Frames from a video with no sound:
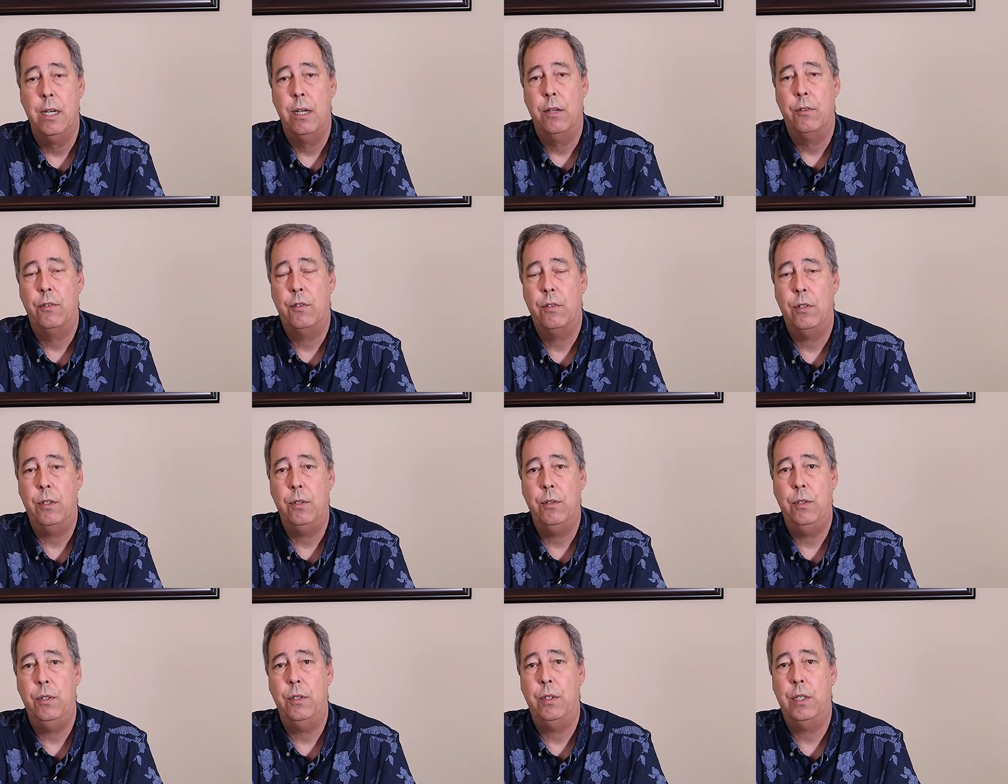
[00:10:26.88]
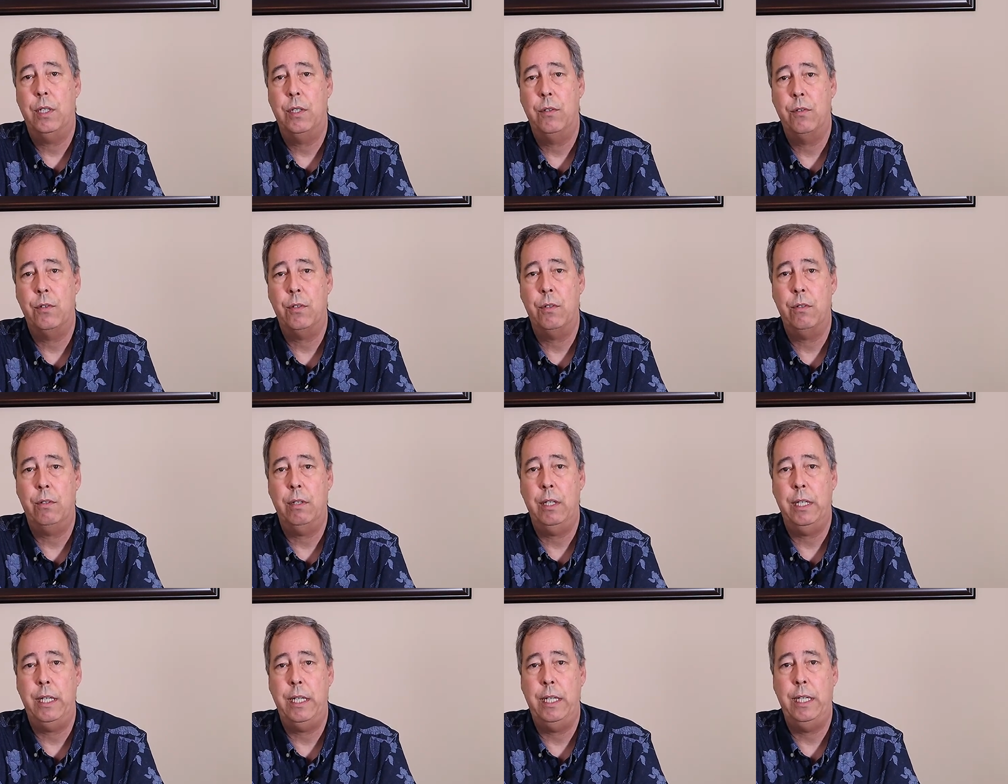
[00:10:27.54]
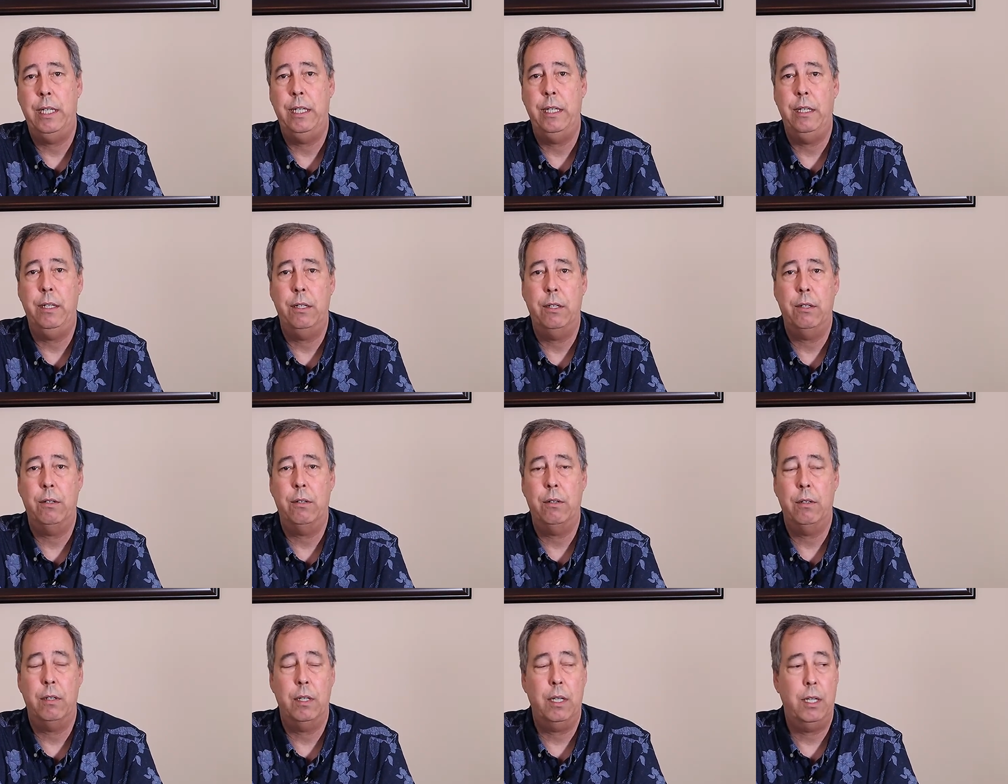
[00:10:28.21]
So you can certainly
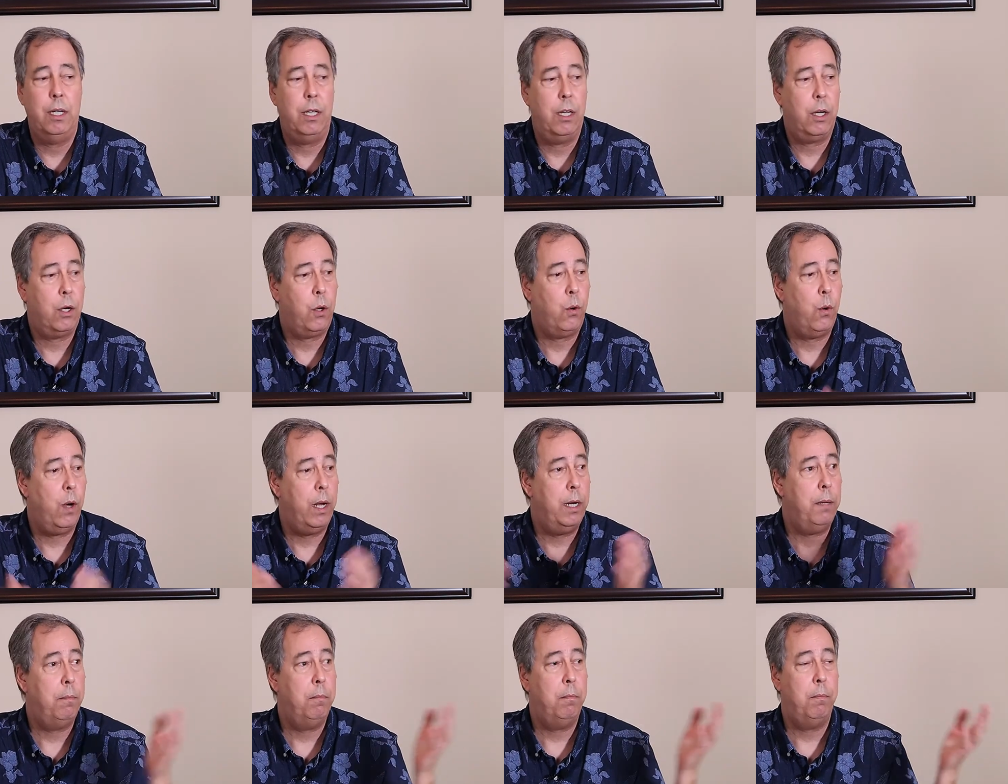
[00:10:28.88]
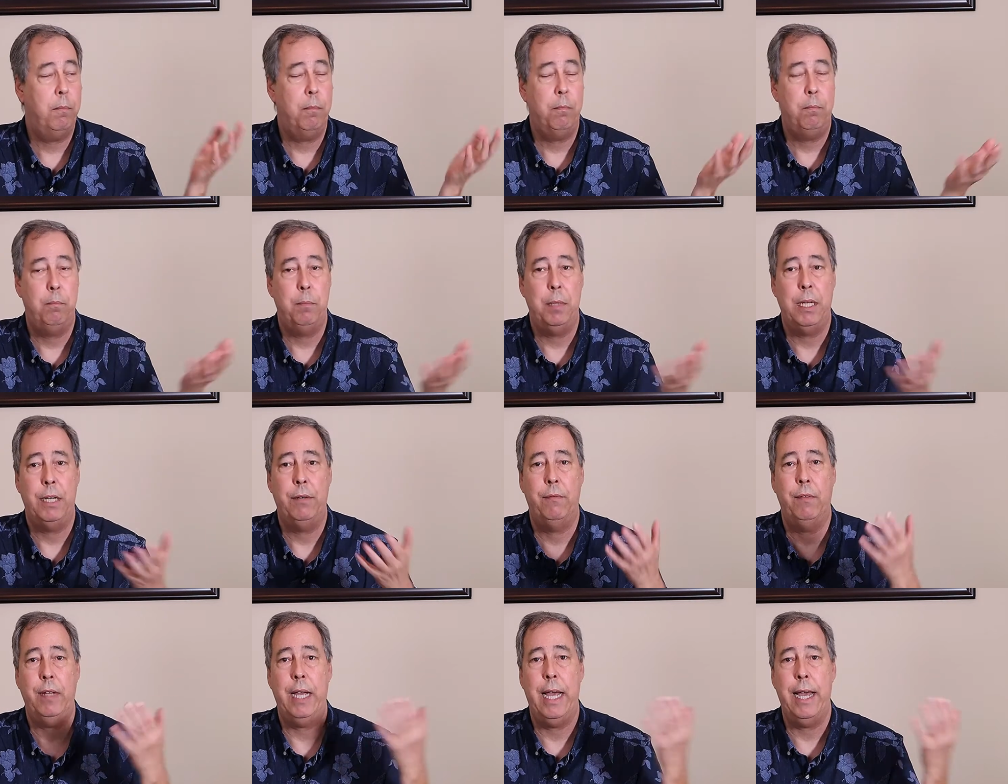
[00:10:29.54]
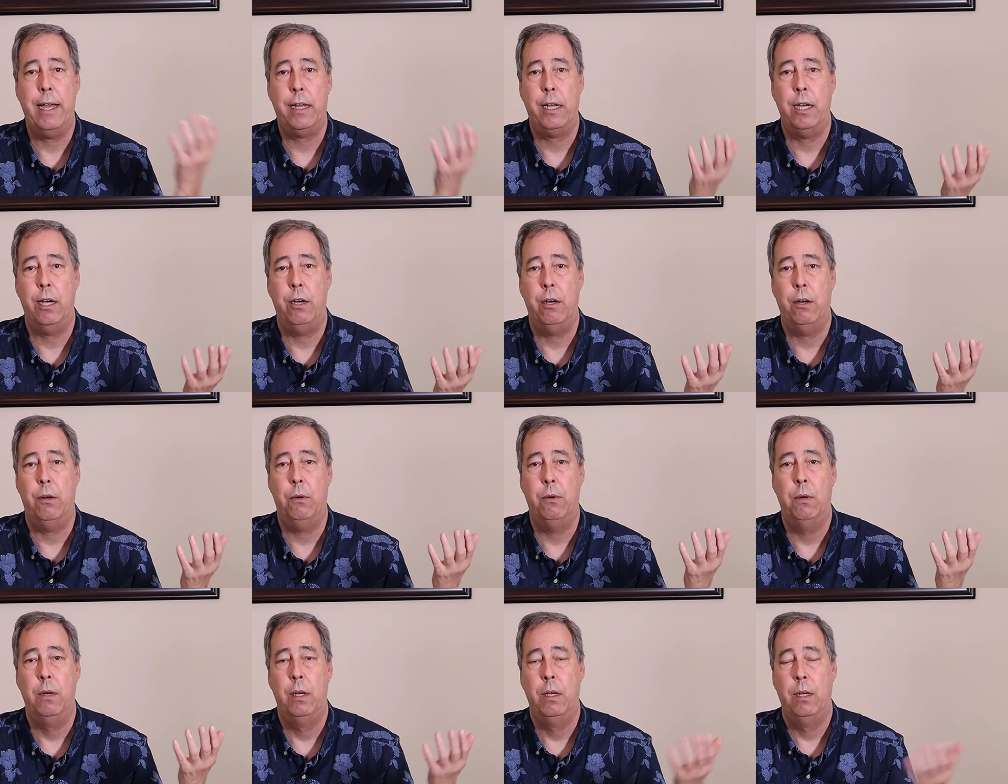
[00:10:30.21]
hear quite a bit of
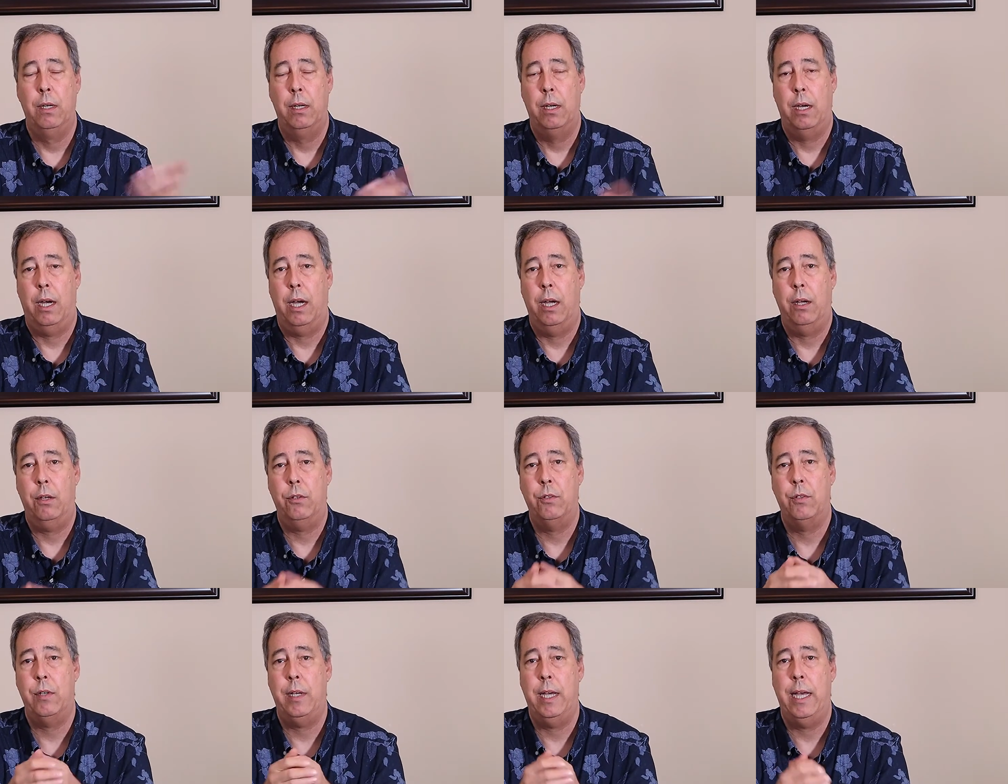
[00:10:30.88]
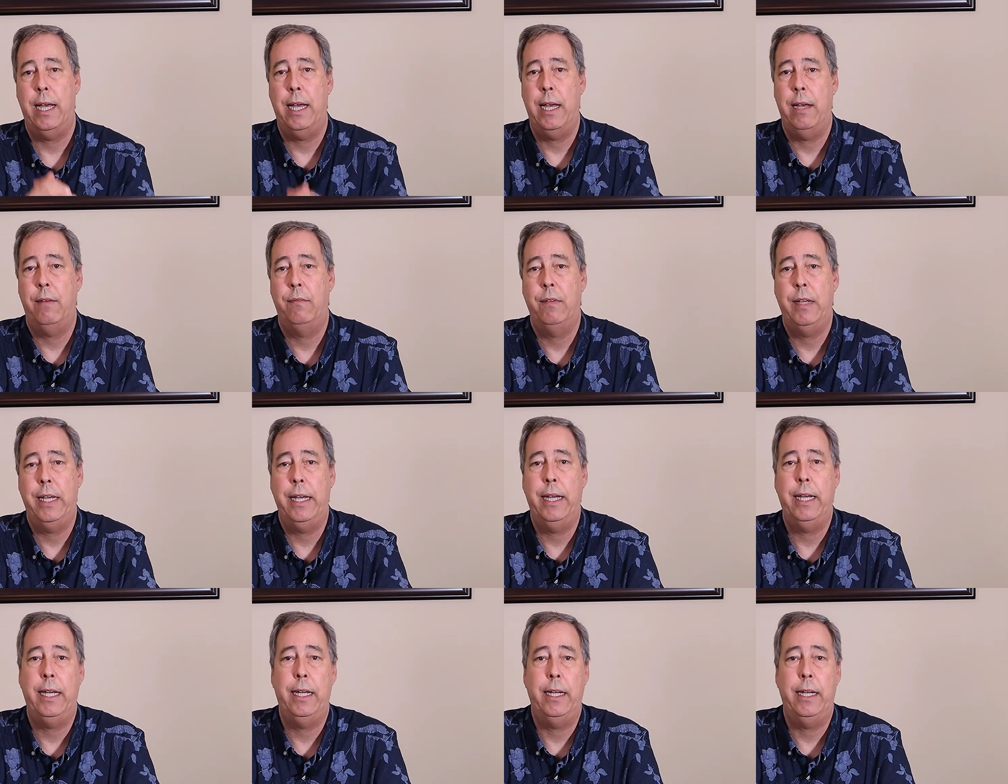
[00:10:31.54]
echo. I also have